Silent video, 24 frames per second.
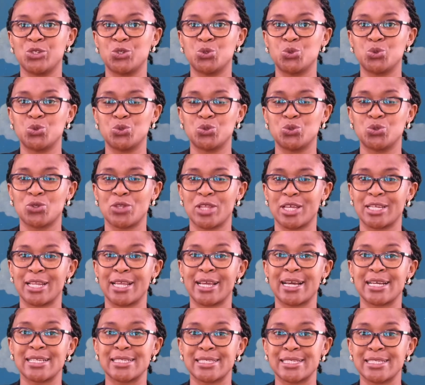I do so that
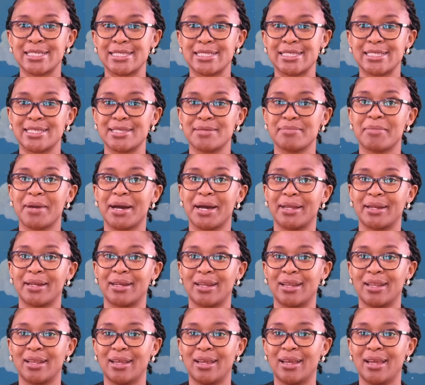I can see this
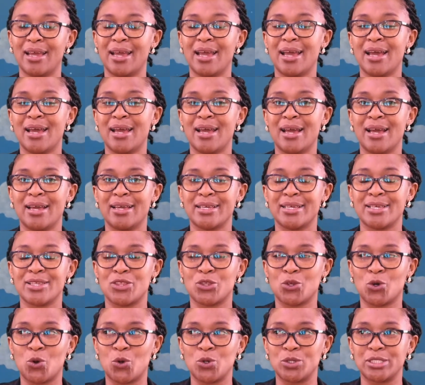man? He
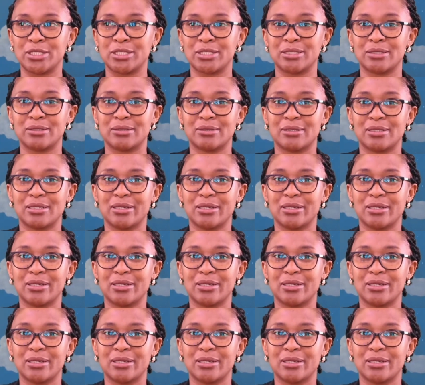thought,